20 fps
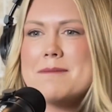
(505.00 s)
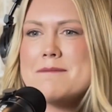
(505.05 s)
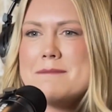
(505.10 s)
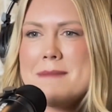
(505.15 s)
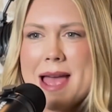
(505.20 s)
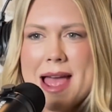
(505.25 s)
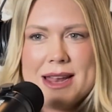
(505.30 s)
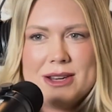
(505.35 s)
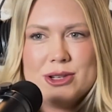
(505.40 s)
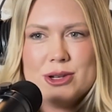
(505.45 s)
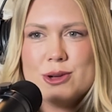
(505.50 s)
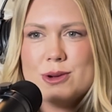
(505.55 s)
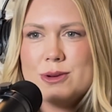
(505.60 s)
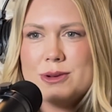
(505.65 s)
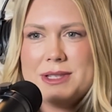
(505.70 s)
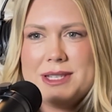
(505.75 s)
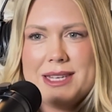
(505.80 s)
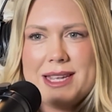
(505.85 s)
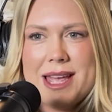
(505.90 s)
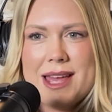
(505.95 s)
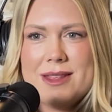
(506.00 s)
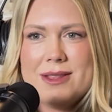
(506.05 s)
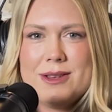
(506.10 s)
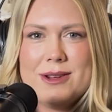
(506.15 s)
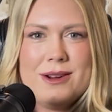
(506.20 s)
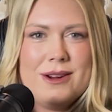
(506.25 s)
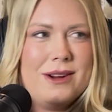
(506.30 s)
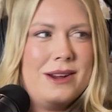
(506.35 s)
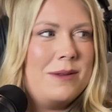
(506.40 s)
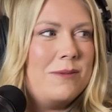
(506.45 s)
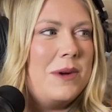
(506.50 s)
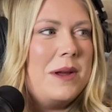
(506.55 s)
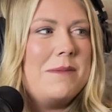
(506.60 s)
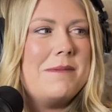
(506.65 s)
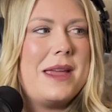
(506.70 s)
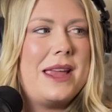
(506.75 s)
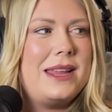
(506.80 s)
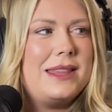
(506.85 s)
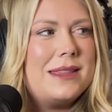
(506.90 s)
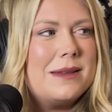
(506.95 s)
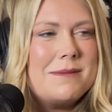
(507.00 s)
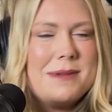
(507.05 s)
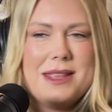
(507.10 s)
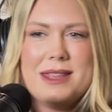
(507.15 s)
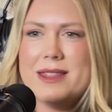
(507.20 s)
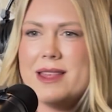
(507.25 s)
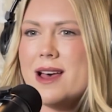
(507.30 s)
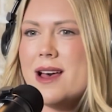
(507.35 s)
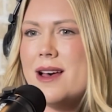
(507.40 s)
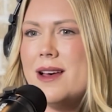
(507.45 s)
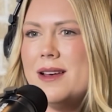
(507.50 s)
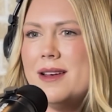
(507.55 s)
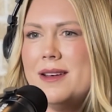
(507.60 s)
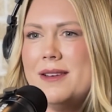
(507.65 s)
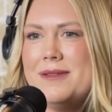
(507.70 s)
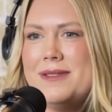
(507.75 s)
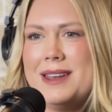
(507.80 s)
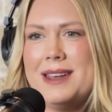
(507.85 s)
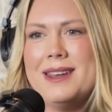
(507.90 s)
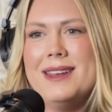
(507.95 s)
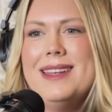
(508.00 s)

magical together, and we made them in love, and